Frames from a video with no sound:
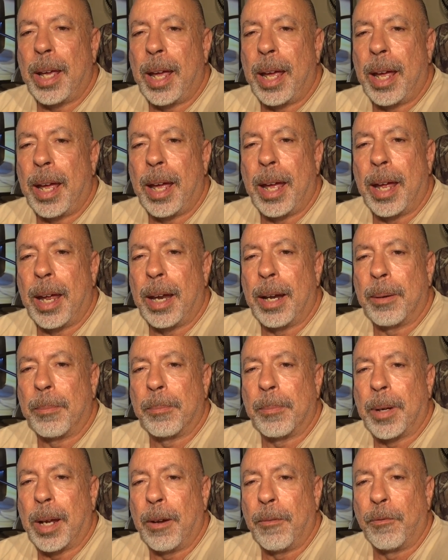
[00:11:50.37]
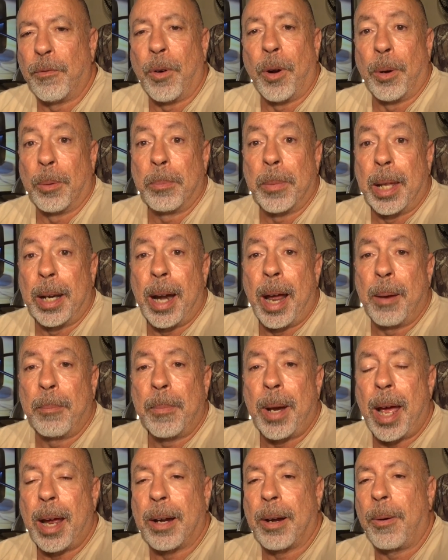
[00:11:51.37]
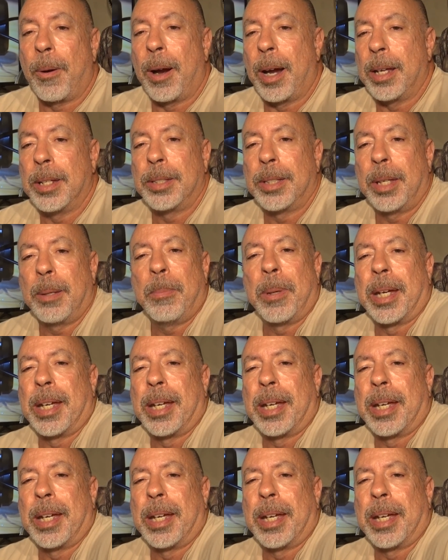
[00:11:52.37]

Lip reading: and confirm that I'm not crazy,